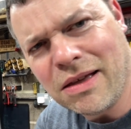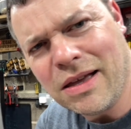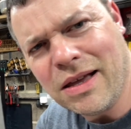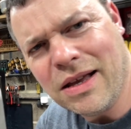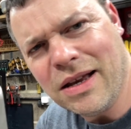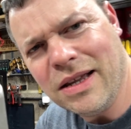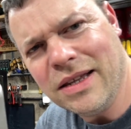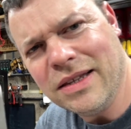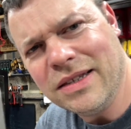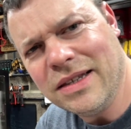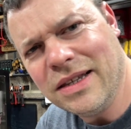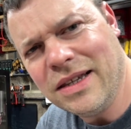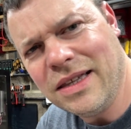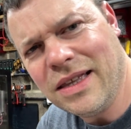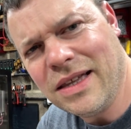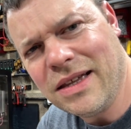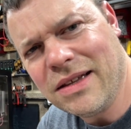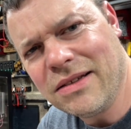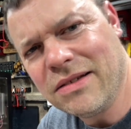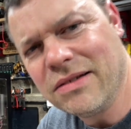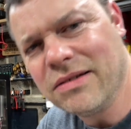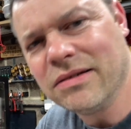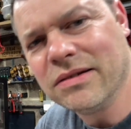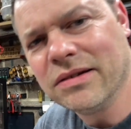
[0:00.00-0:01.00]
can you see that?
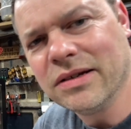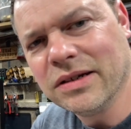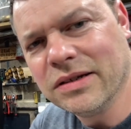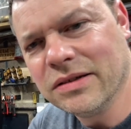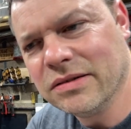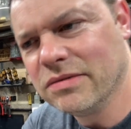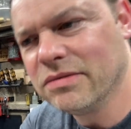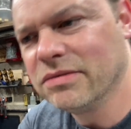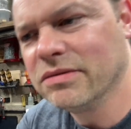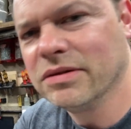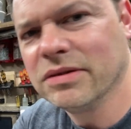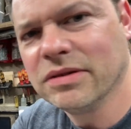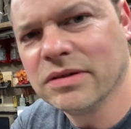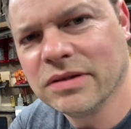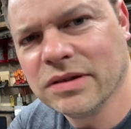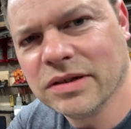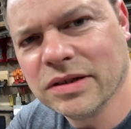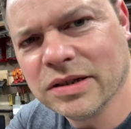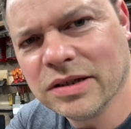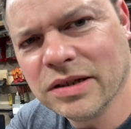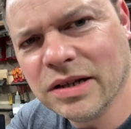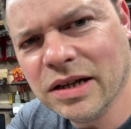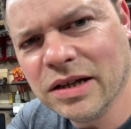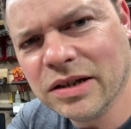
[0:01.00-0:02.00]
Yeah,
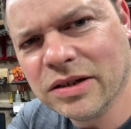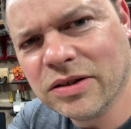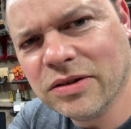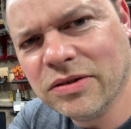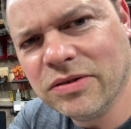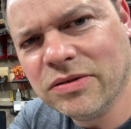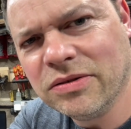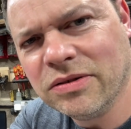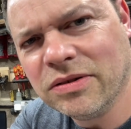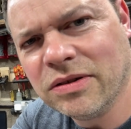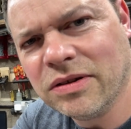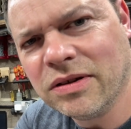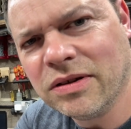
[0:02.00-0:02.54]
let go.